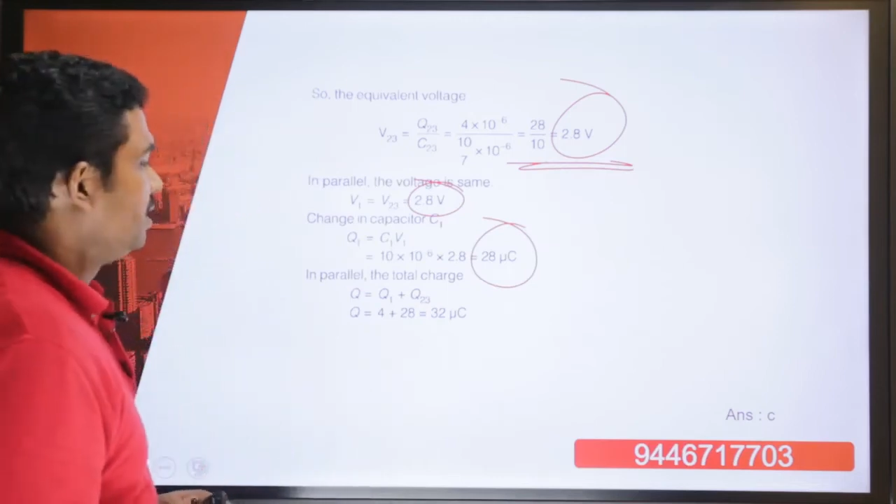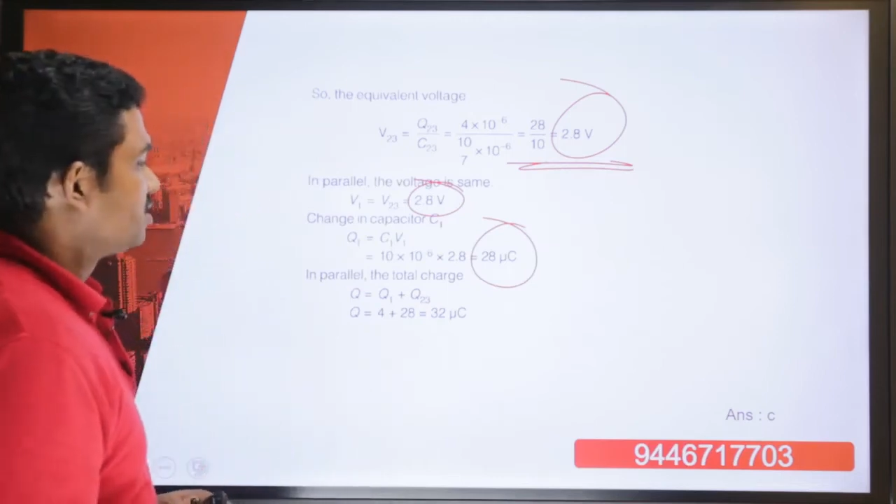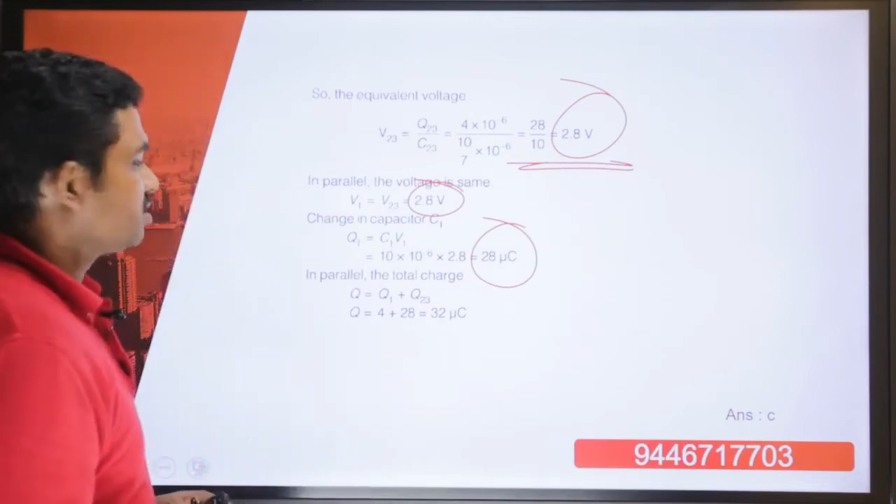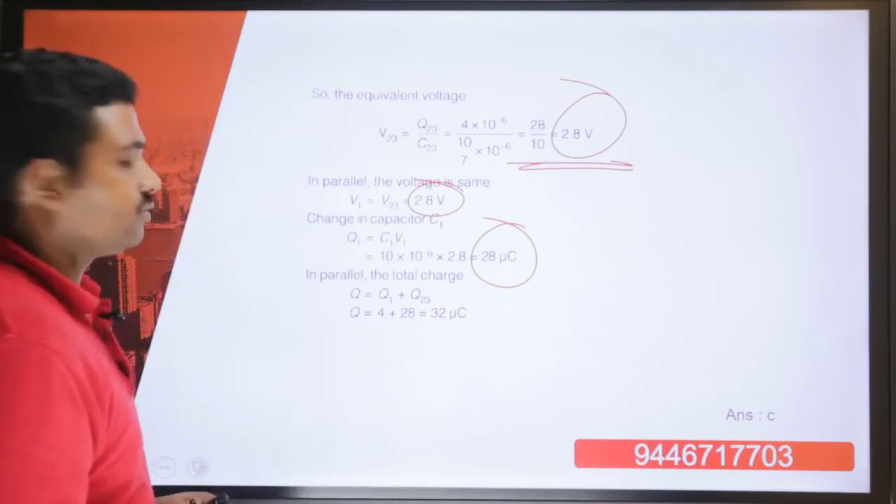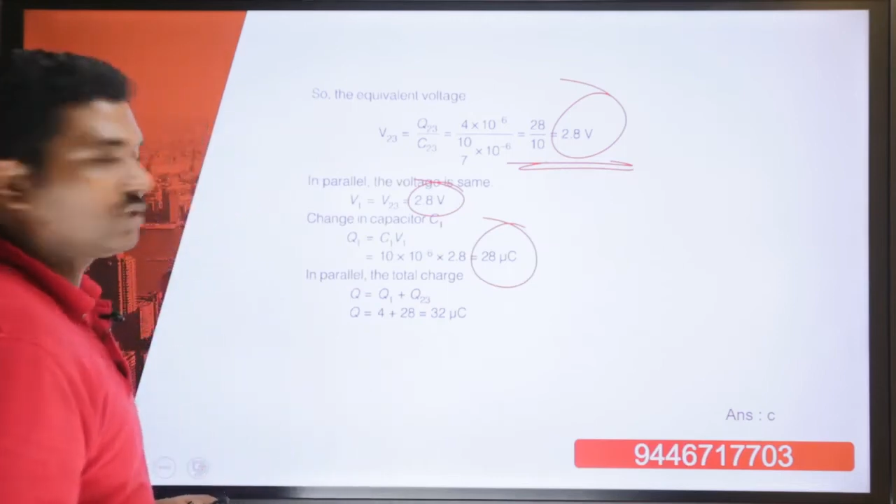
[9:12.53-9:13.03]

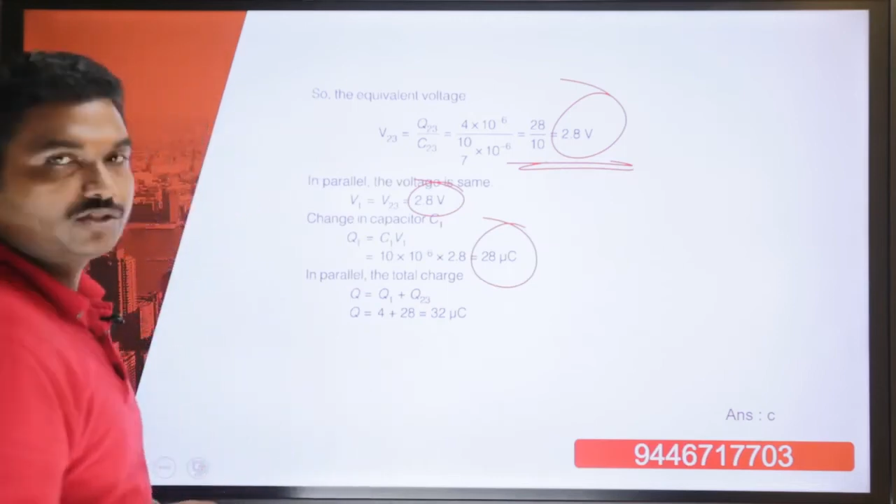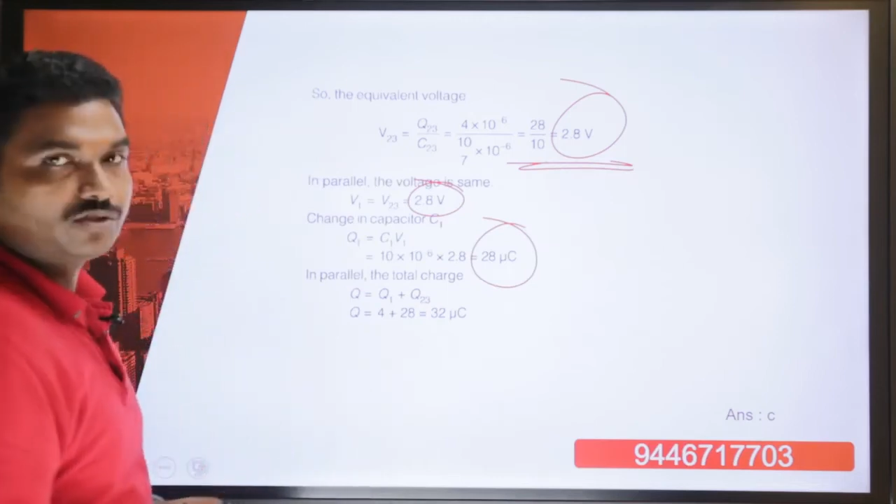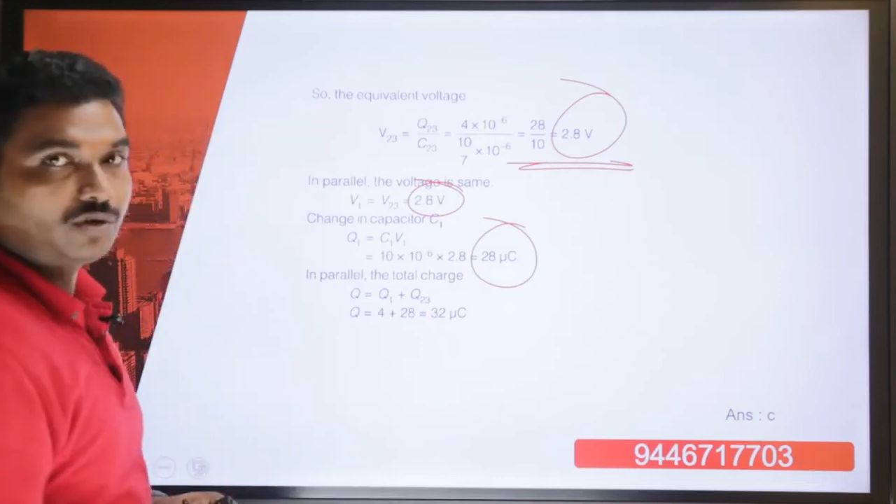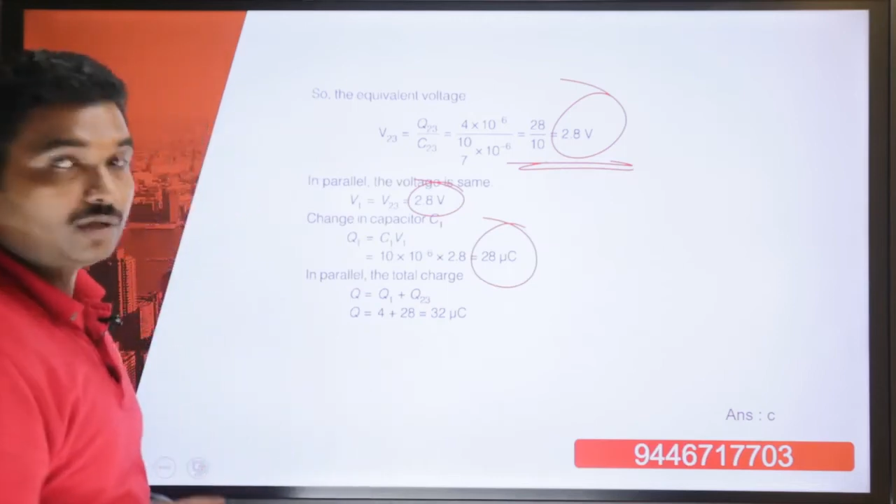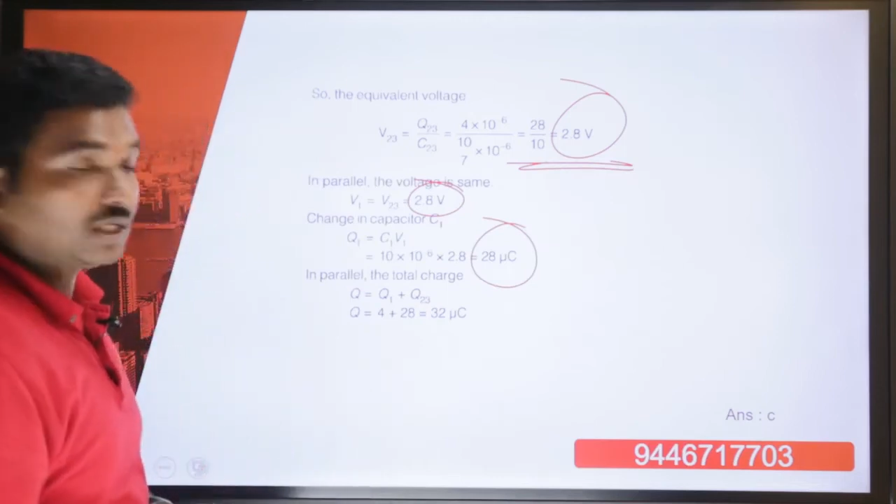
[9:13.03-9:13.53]
So what is
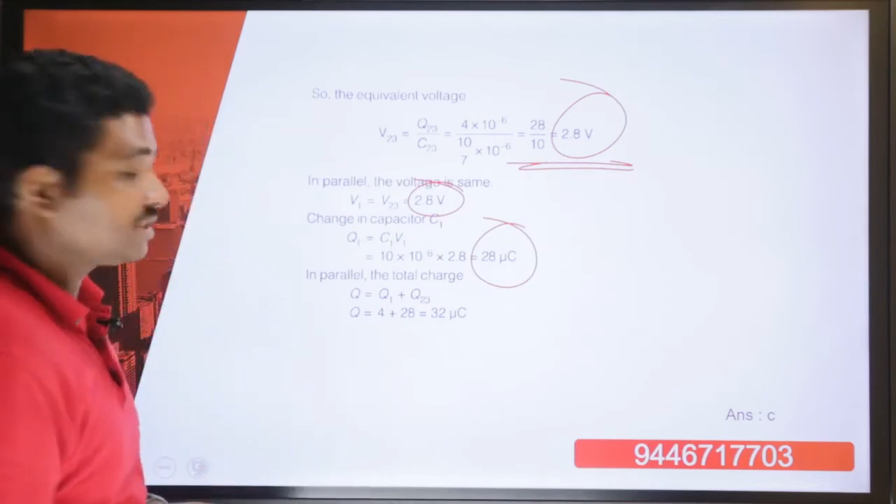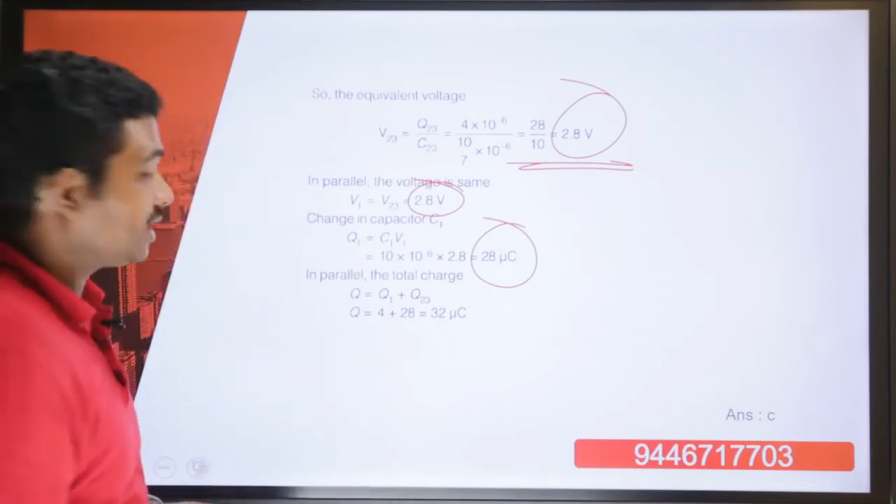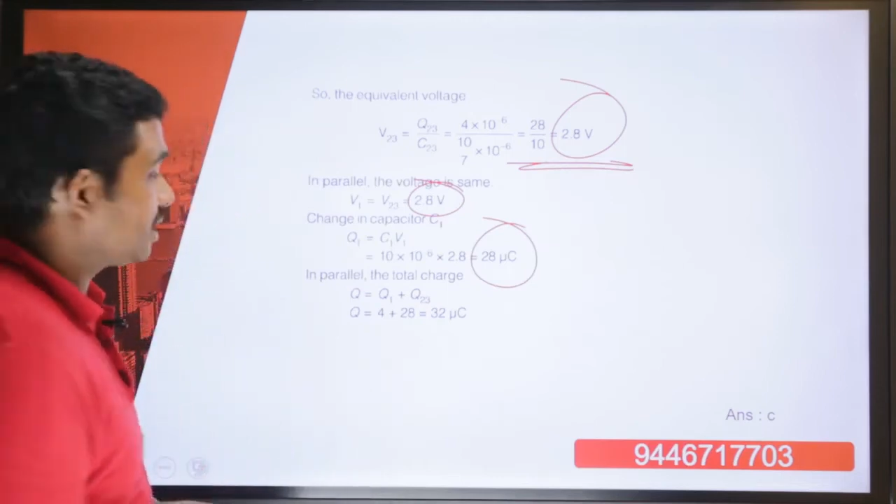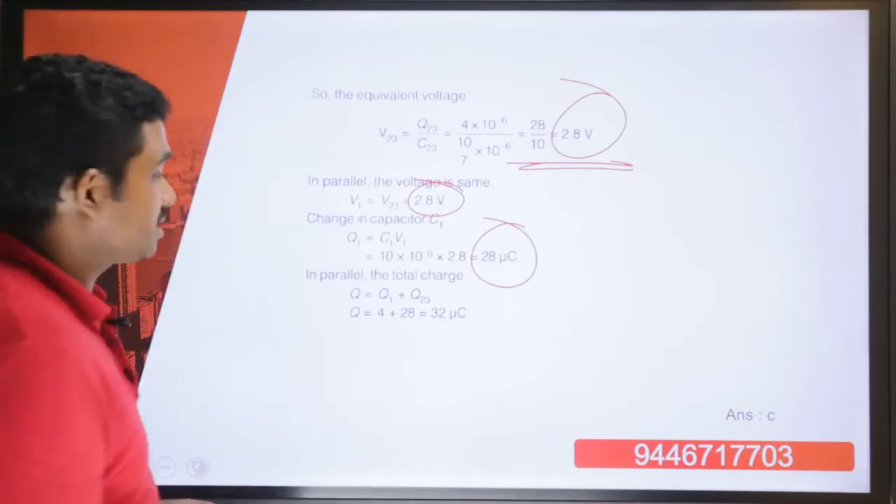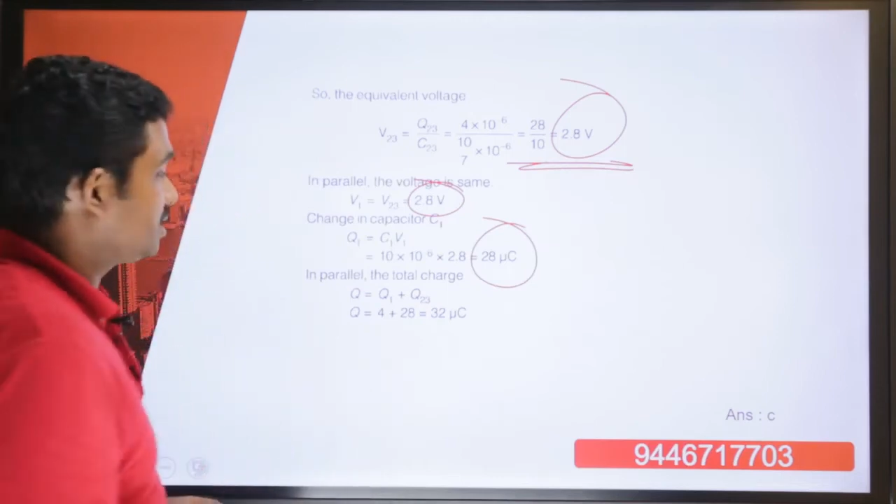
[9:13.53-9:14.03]
total
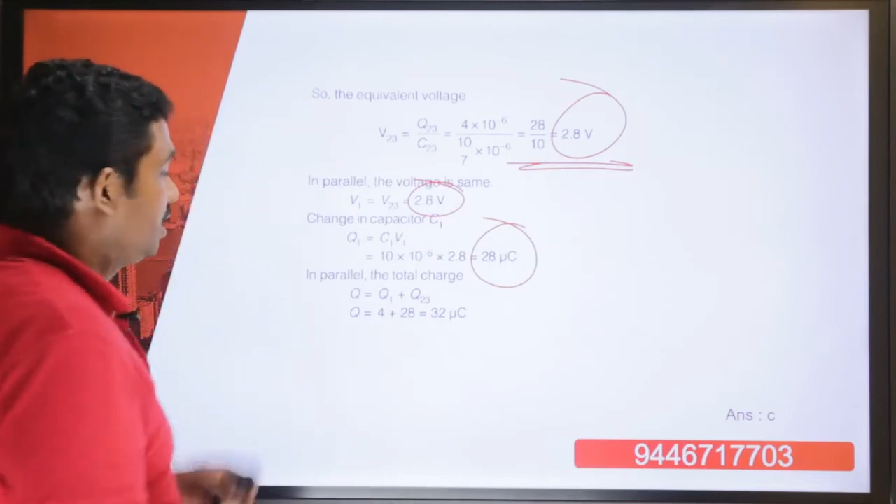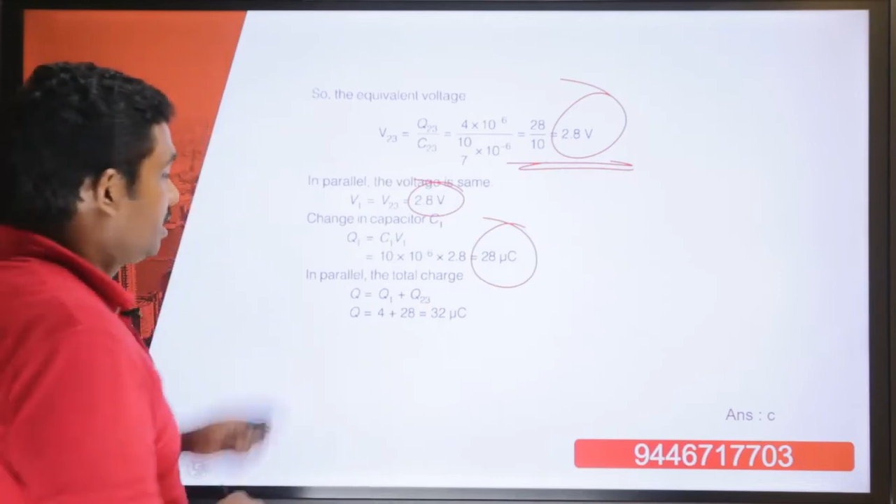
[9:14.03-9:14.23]
charge?